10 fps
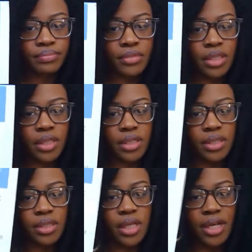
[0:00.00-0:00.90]

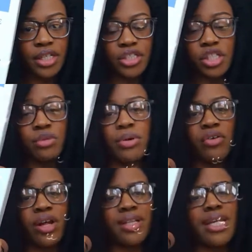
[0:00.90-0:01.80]
because I need to just be
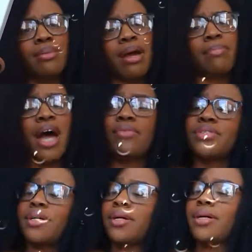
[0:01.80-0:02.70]
better at cleaning my
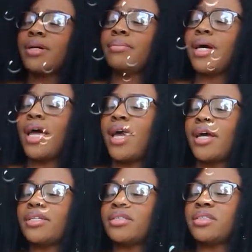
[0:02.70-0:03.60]
bathtub.
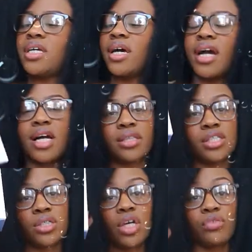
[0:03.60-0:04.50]
And yeah, I got
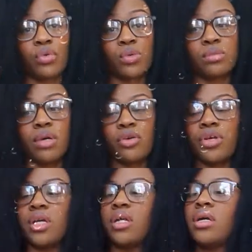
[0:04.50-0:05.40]
this in
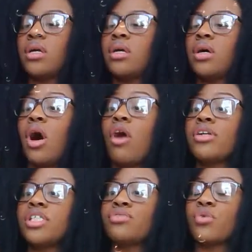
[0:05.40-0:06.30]
rosemary,
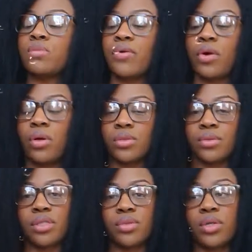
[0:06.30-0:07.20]
orange and rosemary also.
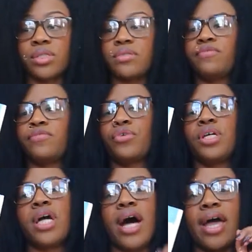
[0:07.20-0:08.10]
This wasn't
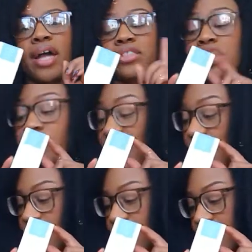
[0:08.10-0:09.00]
free. I actually
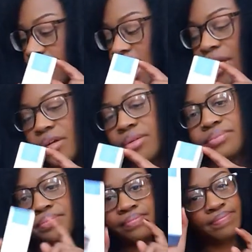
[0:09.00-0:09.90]
paid for this
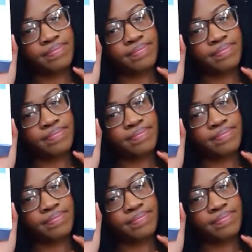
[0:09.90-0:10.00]
item.